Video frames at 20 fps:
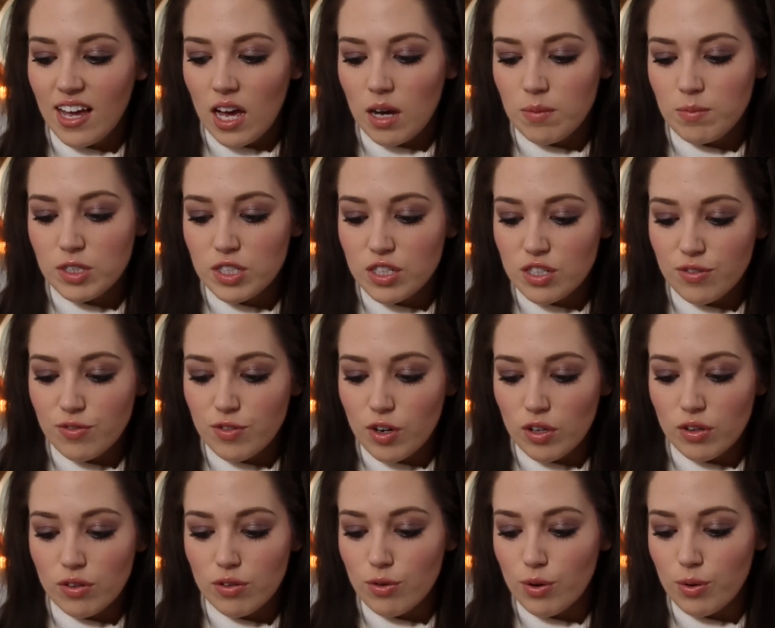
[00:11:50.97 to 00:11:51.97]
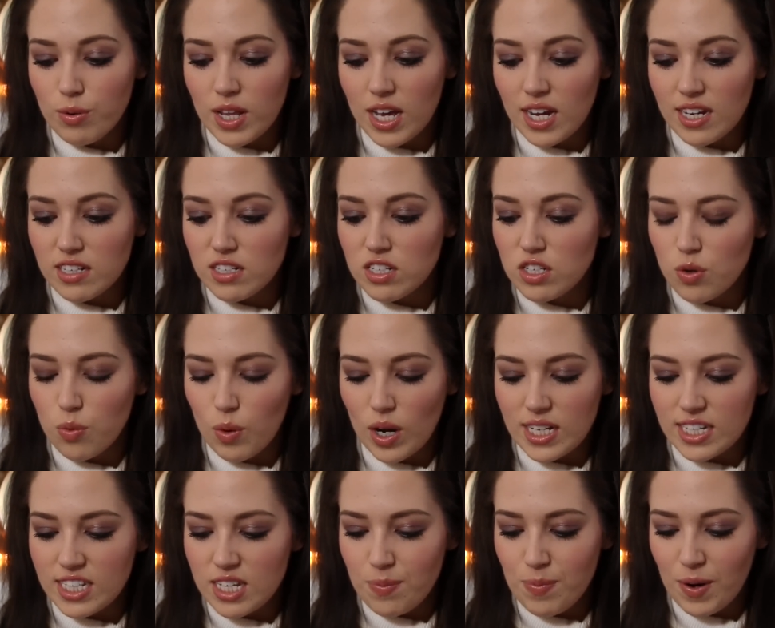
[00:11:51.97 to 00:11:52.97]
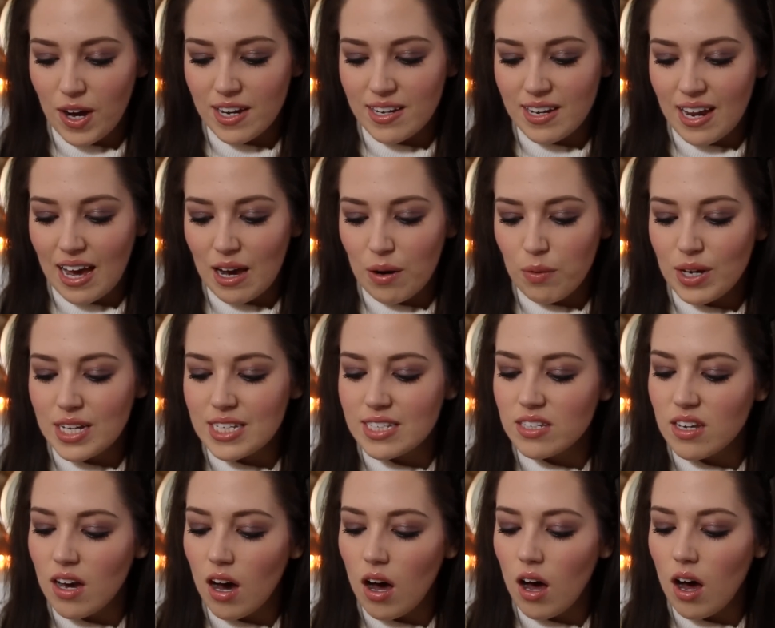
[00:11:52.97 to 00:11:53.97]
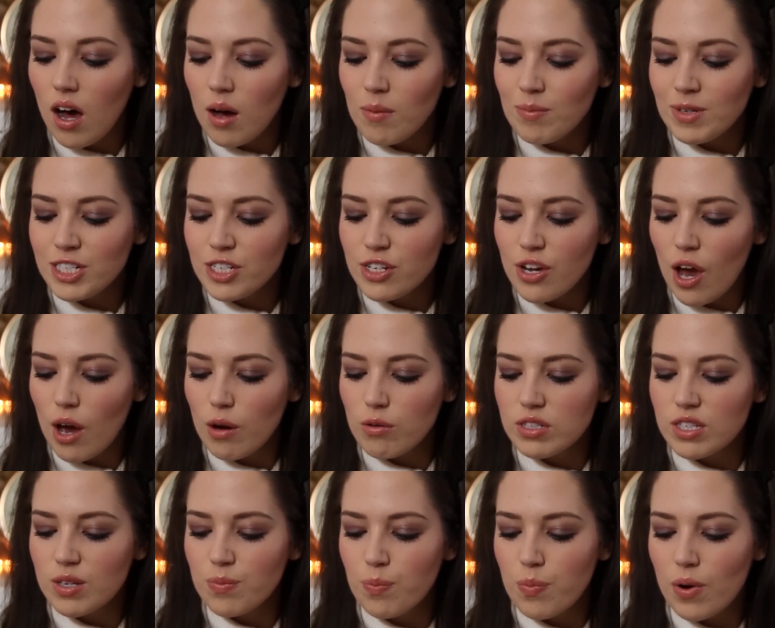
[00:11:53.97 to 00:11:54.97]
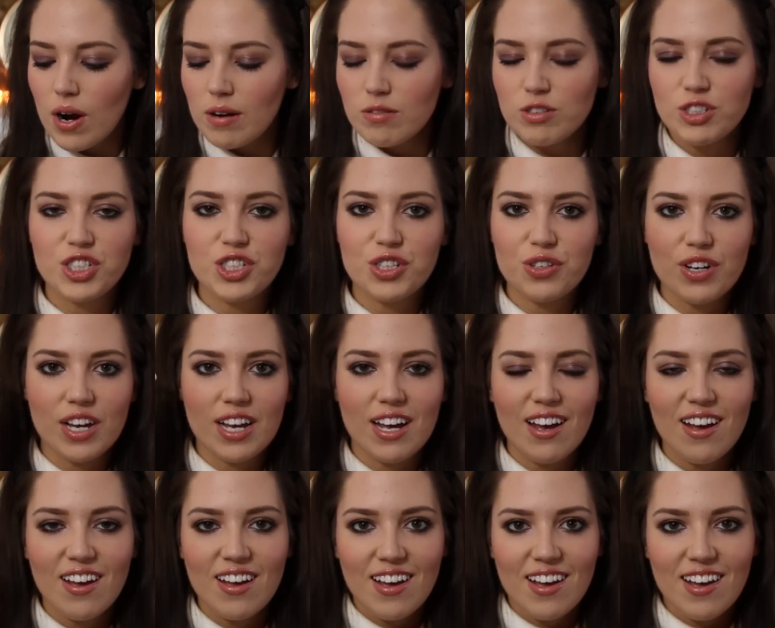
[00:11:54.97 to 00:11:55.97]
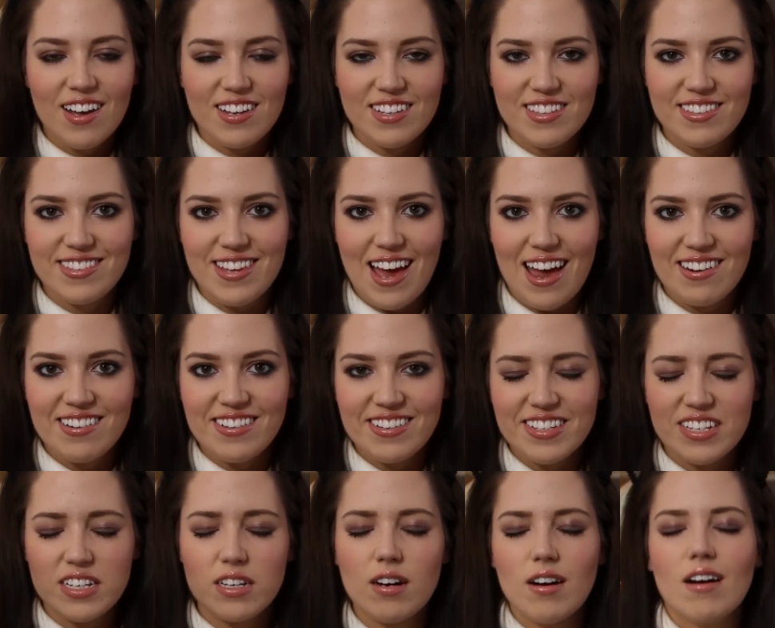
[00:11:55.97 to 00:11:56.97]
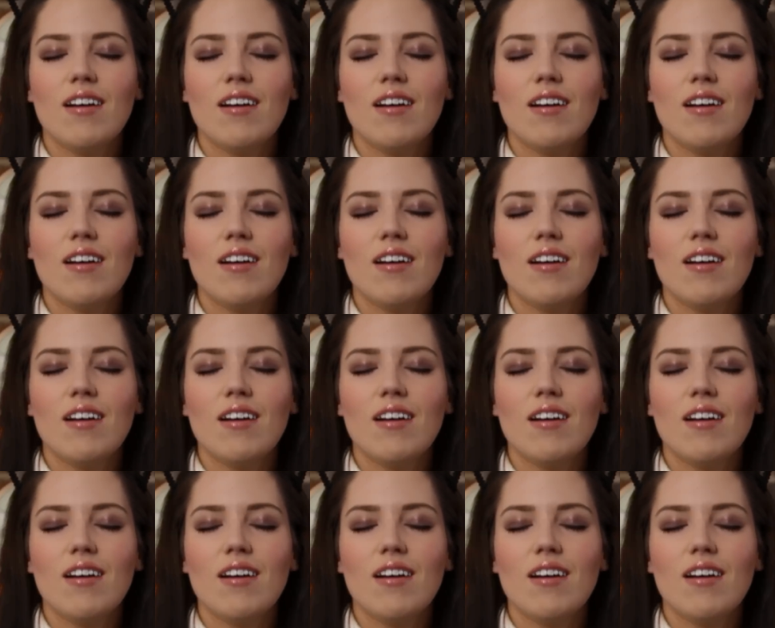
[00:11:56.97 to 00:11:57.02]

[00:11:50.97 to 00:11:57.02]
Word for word: I must have gone through like 20 by now. It's got almond oats and brown sugar scent.